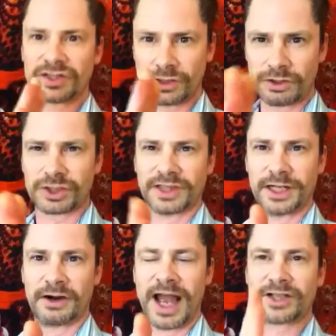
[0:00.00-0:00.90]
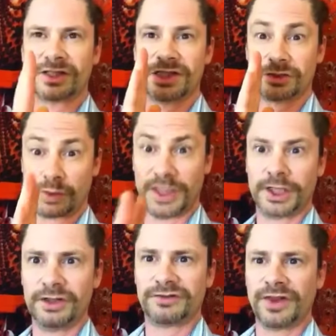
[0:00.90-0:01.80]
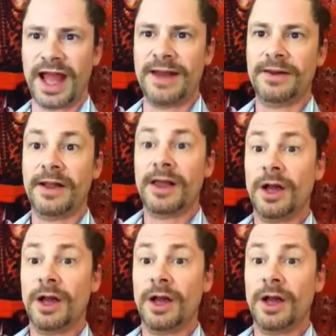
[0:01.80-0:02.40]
social interactions, it's really good for that.